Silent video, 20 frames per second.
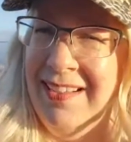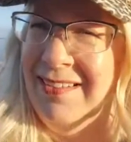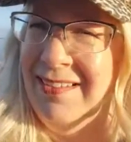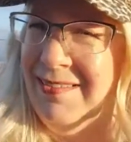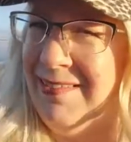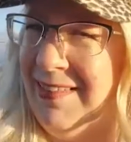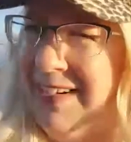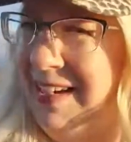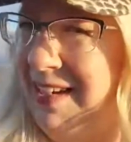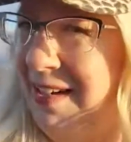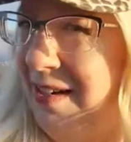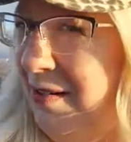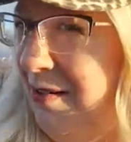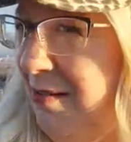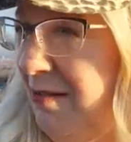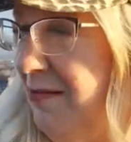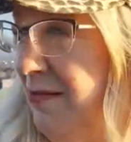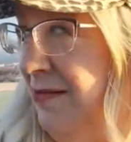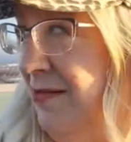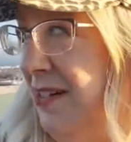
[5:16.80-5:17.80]

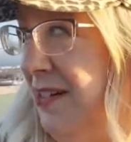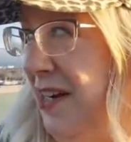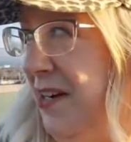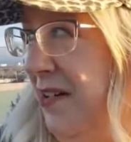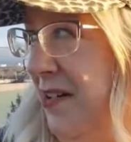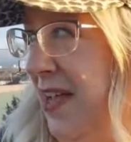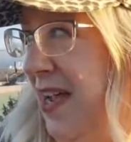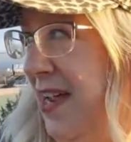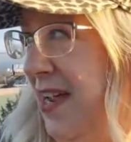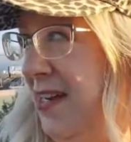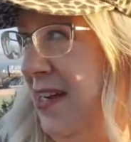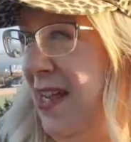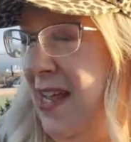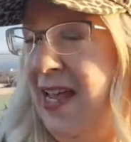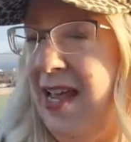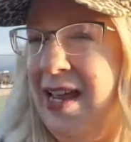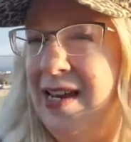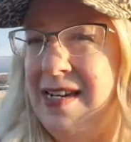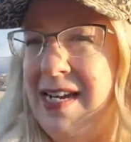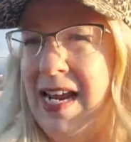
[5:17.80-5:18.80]
Wow, you hear
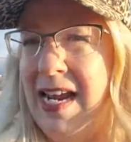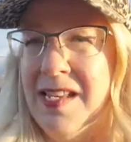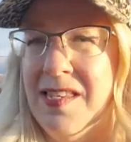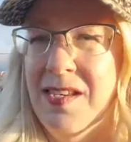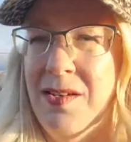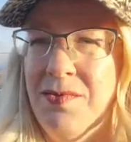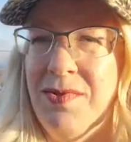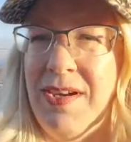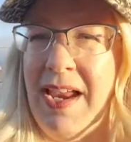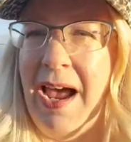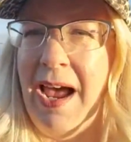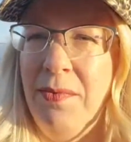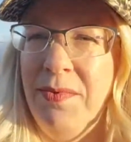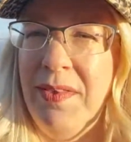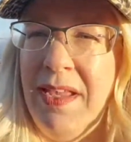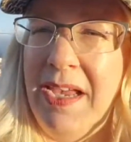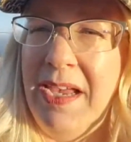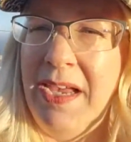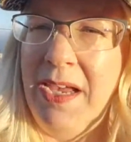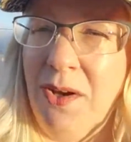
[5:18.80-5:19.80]
that? Takes you down the
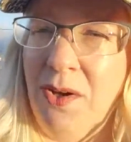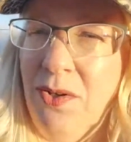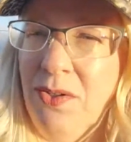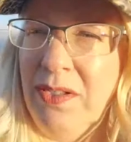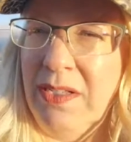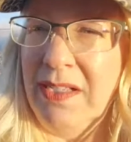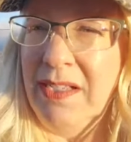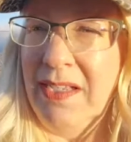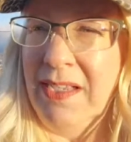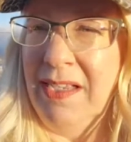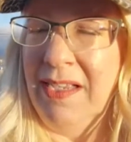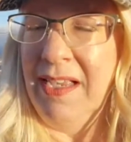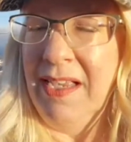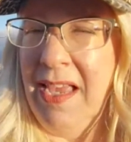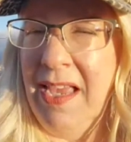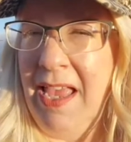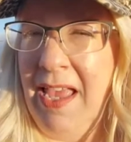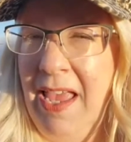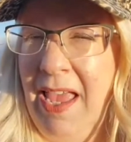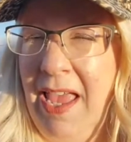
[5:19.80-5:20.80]
hill
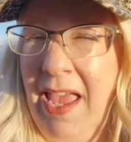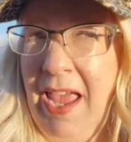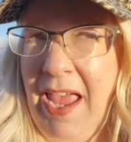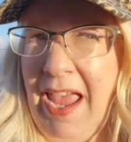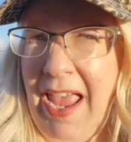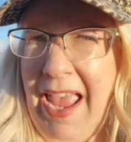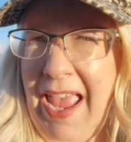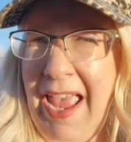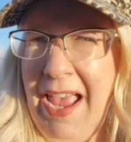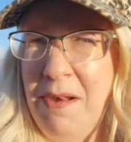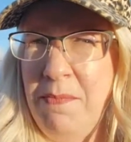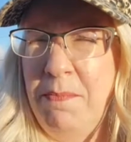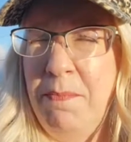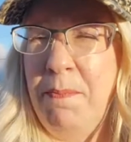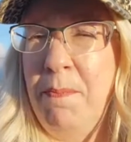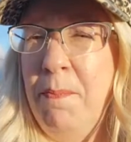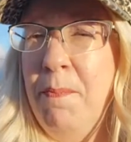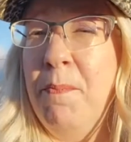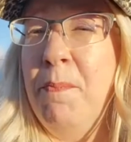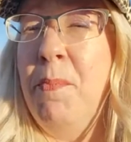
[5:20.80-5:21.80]
and
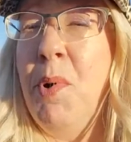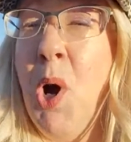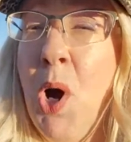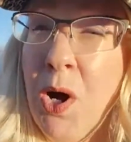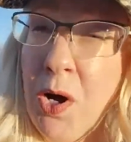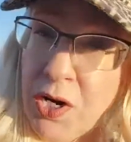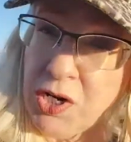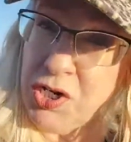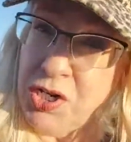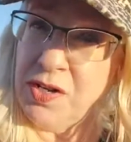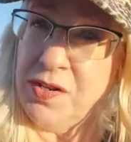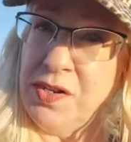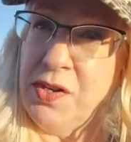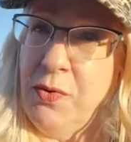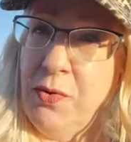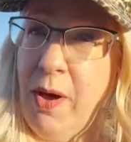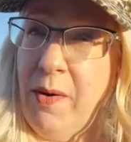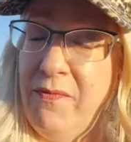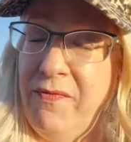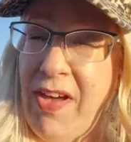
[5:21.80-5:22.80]
pushes
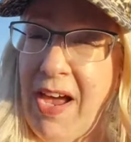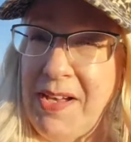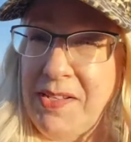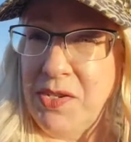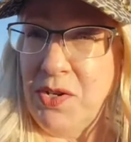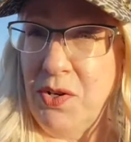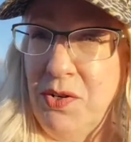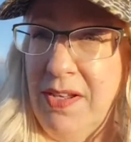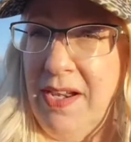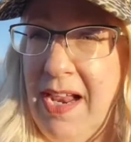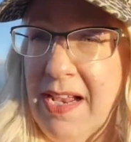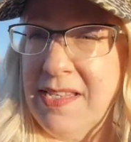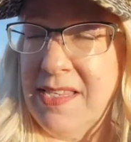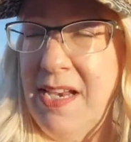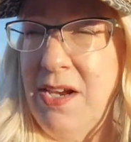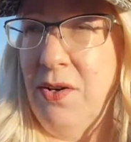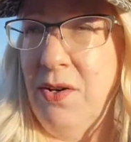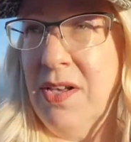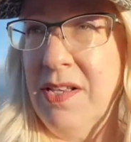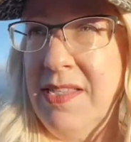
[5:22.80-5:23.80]
you up faster the next
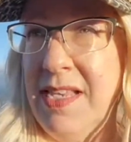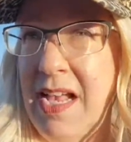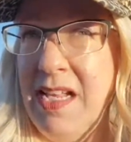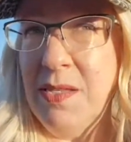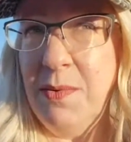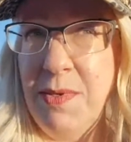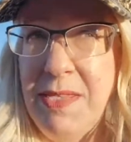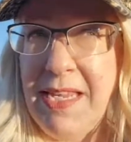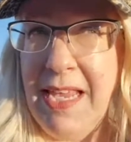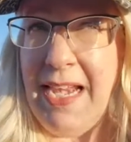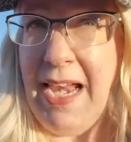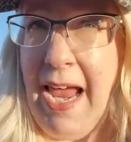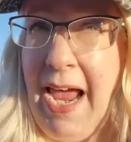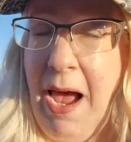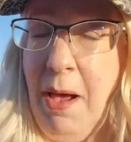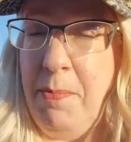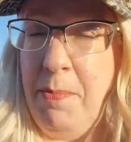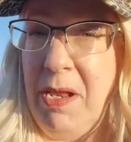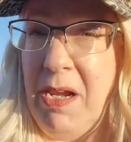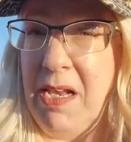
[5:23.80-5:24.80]
hill, because that's what's going to
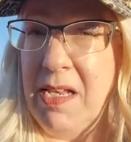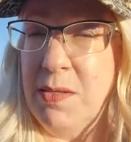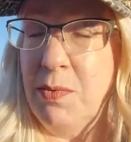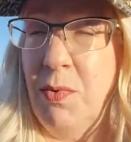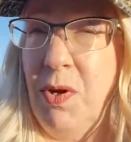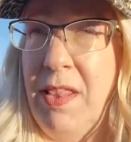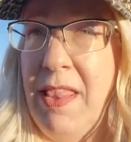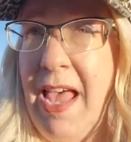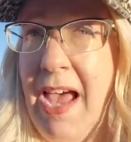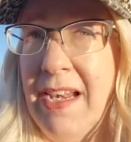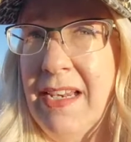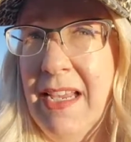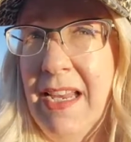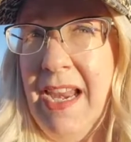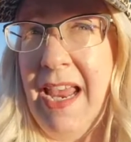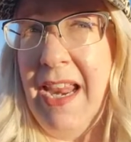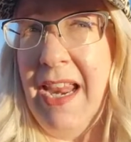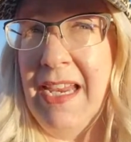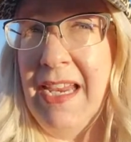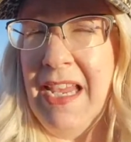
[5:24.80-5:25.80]
happen is when that
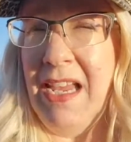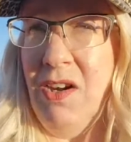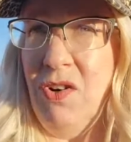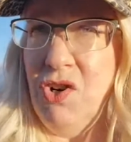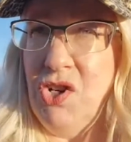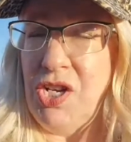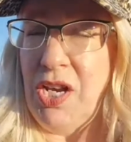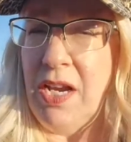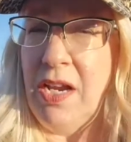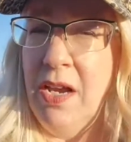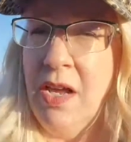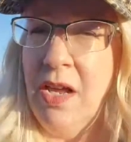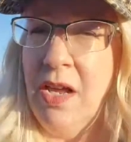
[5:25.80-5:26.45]
kinetic energy